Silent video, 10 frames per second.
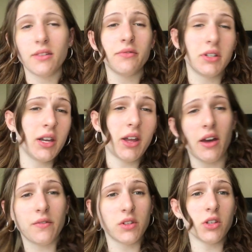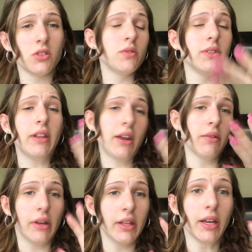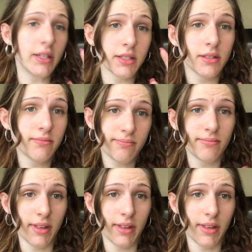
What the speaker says: I forget I have to go and then I realize